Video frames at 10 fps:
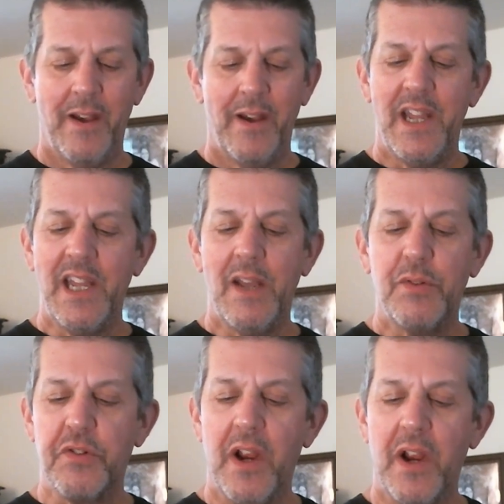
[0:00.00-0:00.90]
He gives
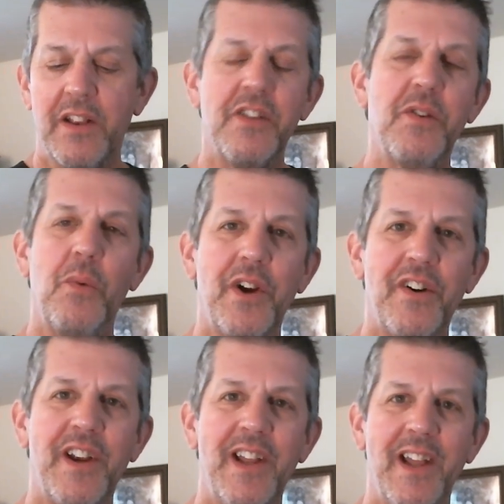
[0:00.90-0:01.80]
strength to the
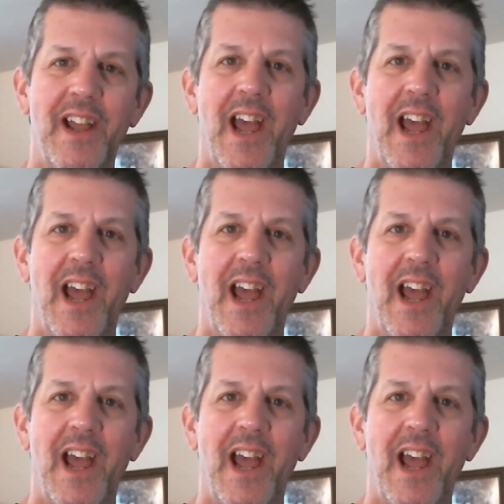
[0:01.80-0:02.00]
weary